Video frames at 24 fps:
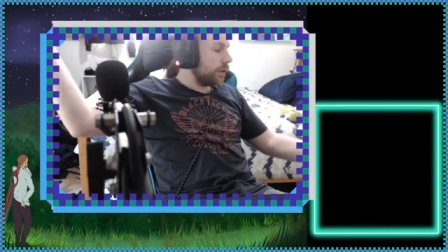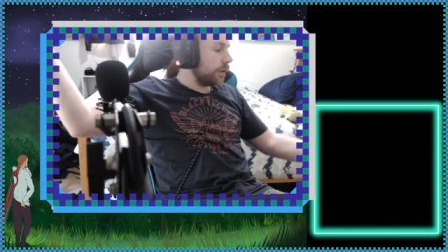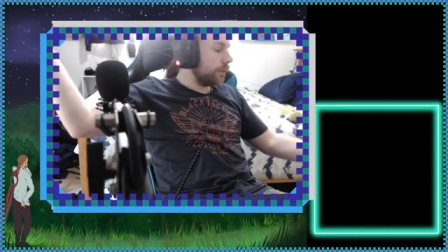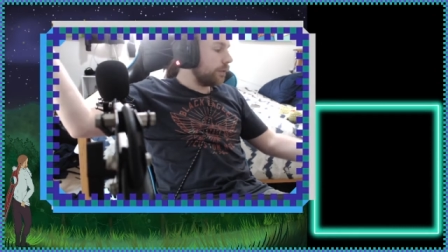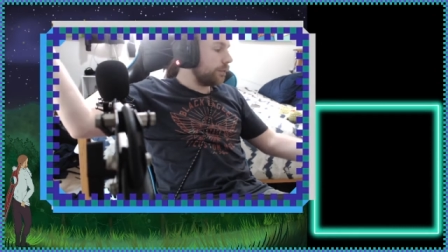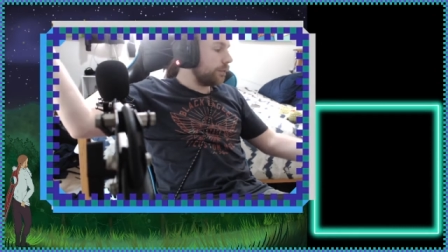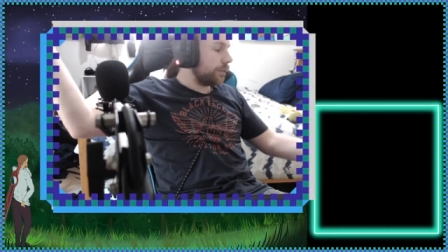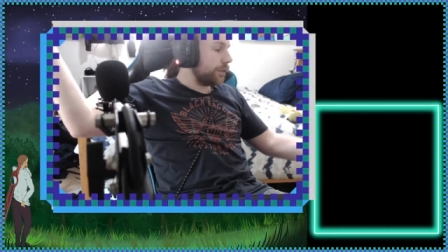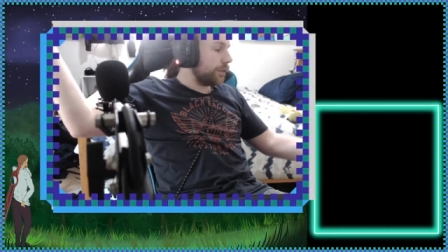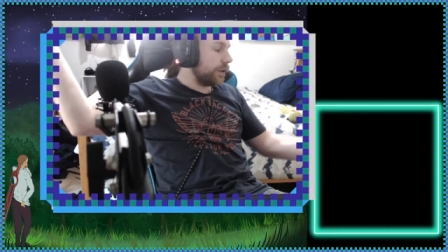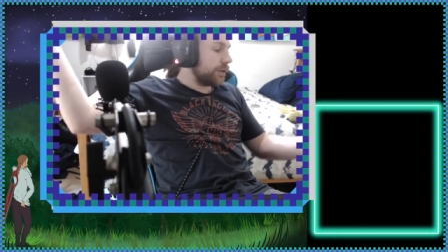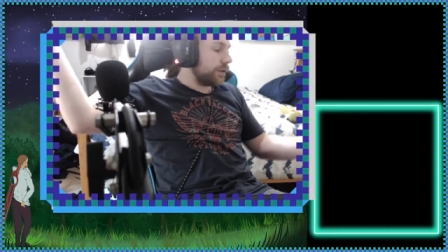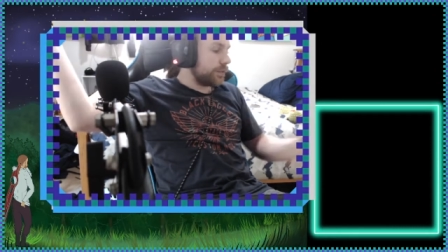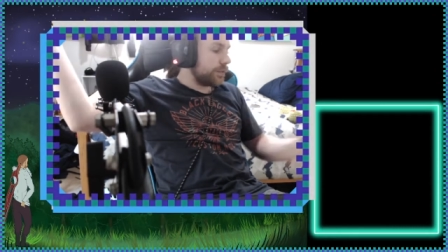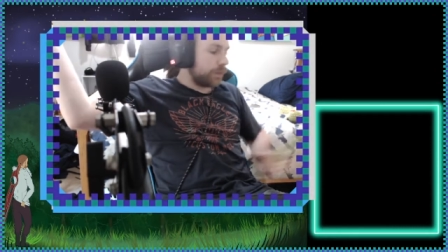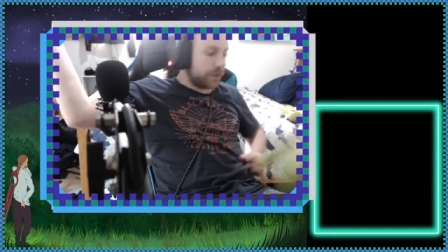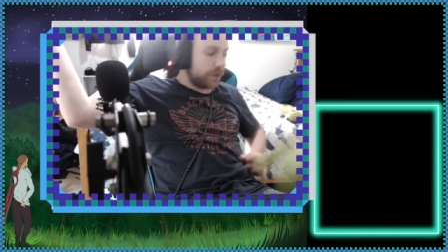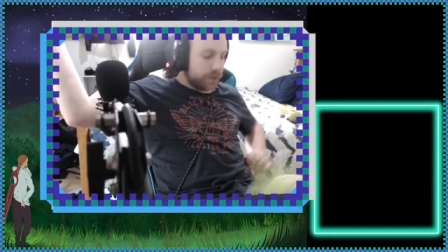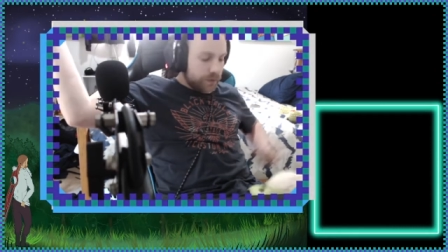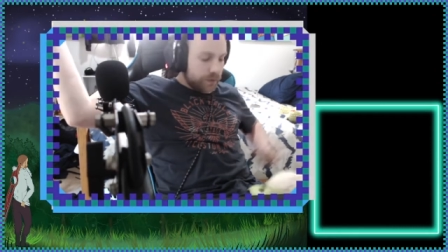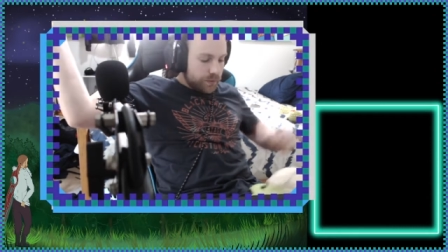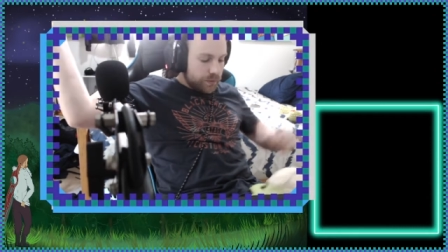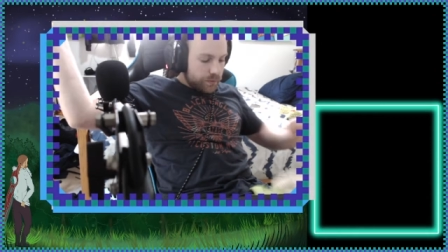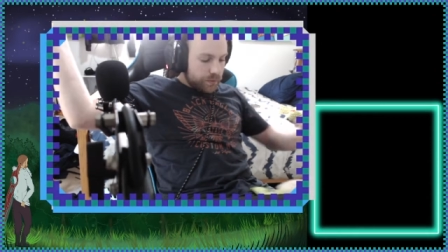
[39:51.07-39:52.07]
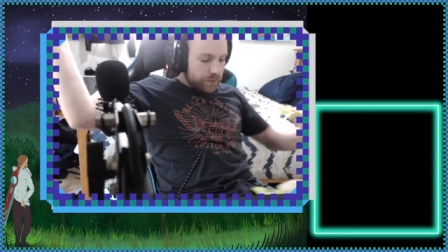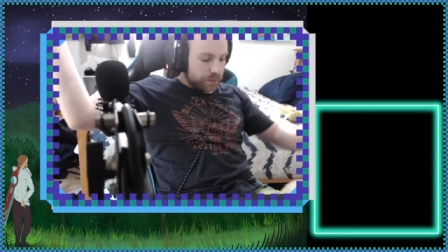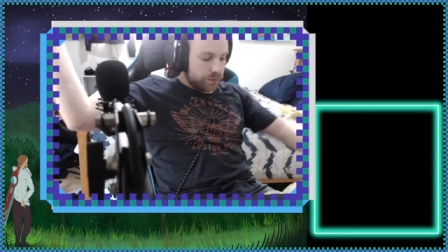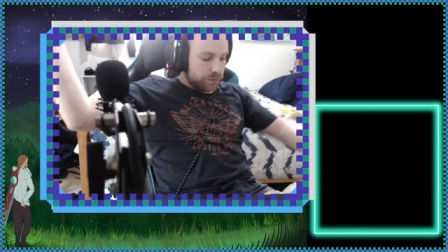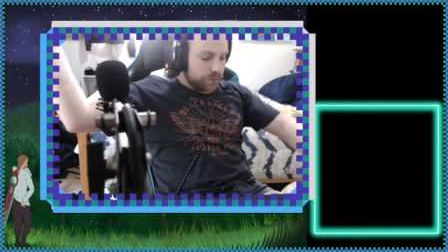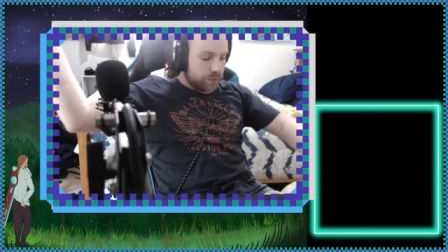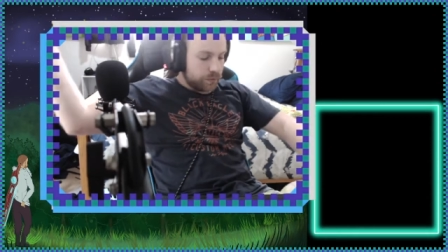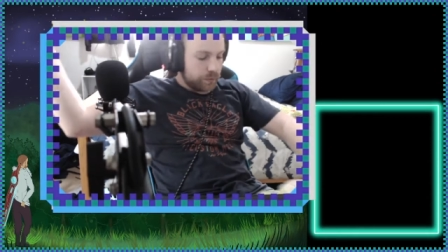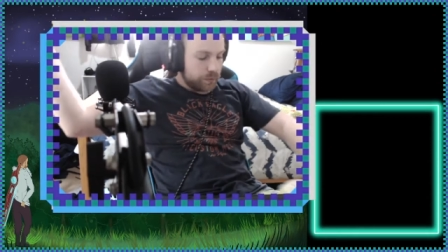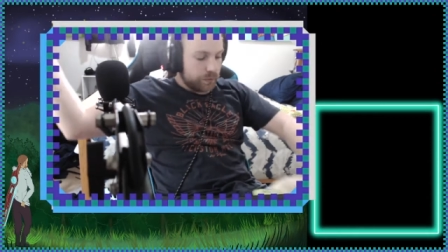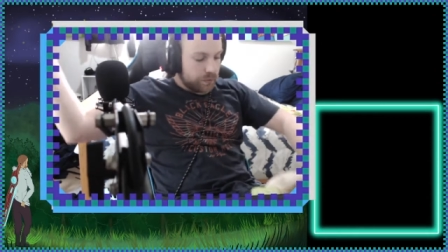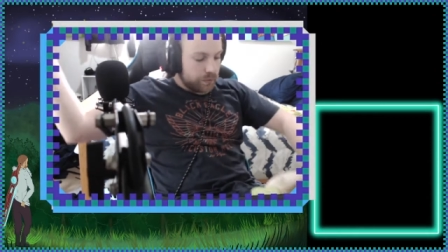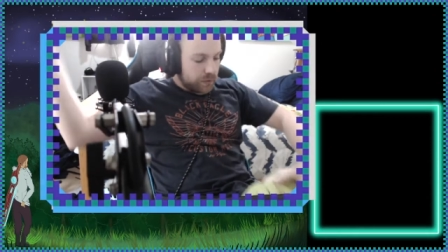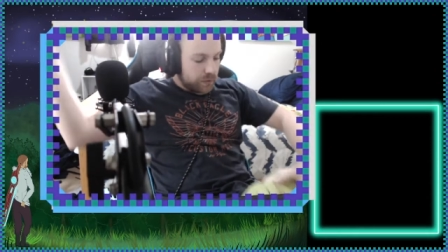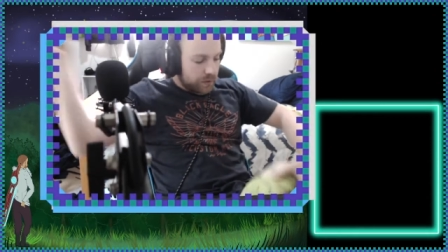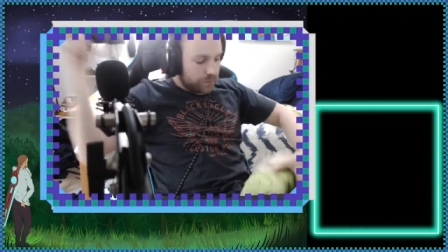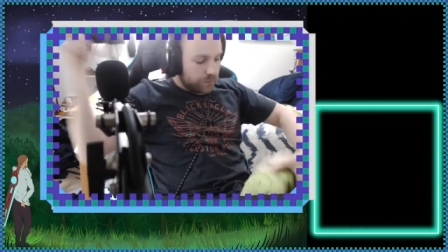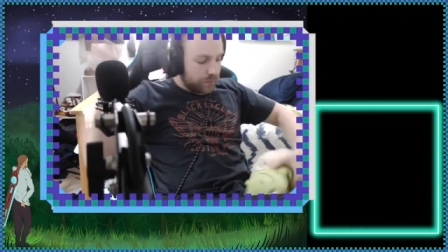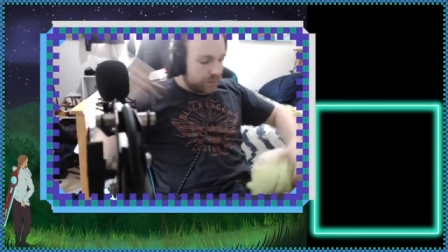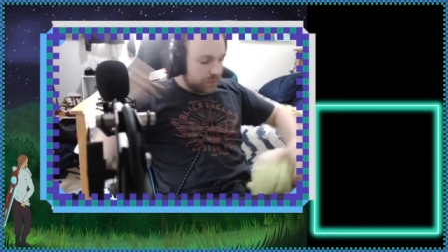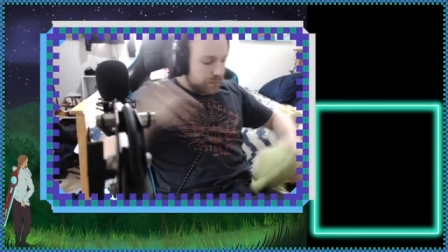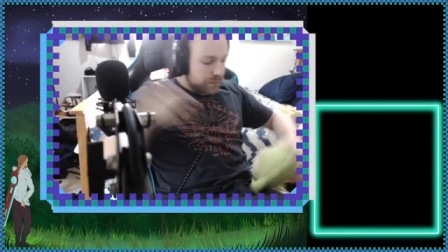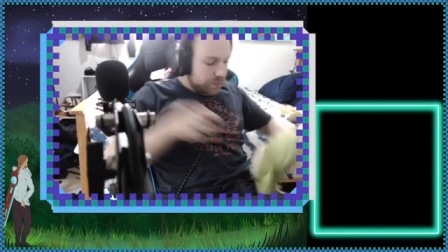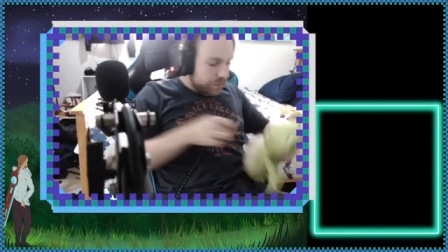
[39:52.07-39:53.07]
of thread's worth through
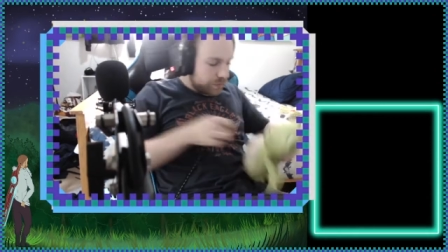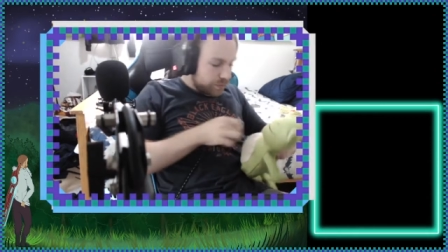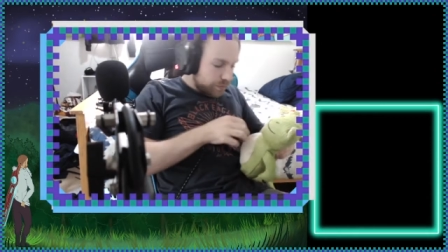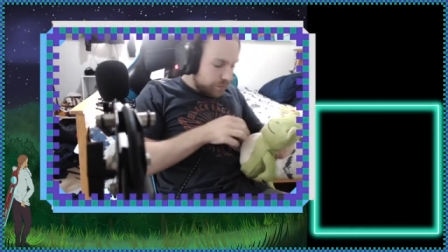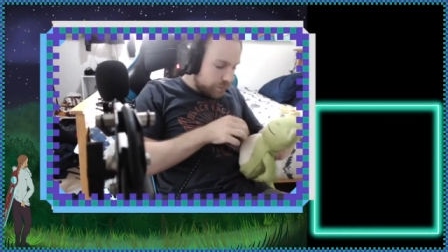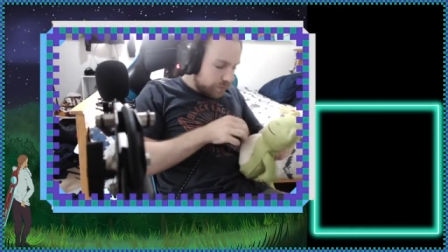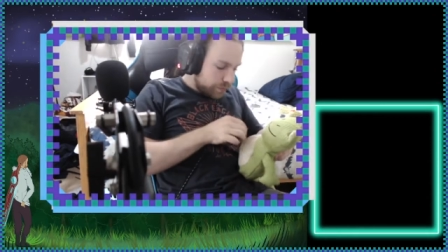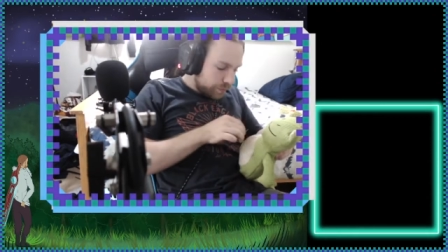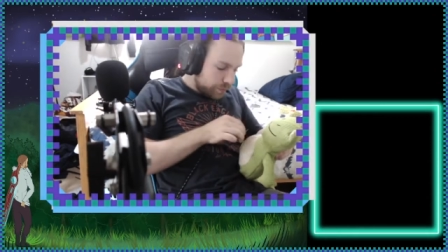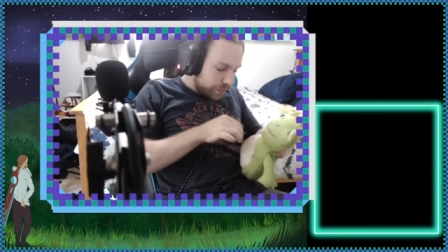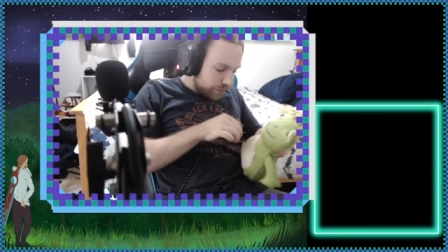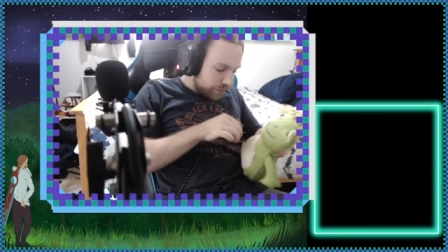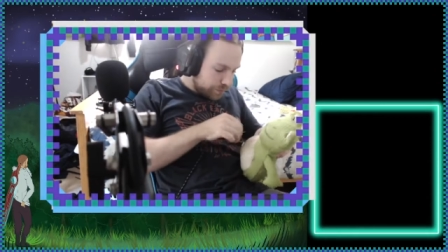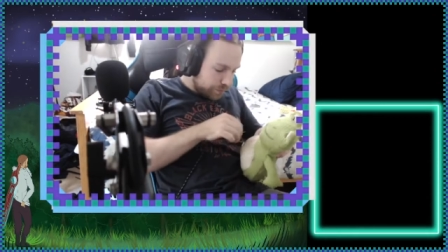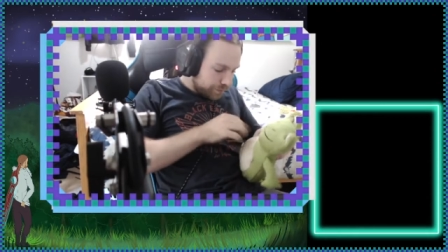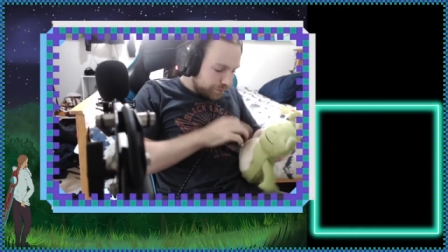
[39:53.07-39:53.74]
every single loop.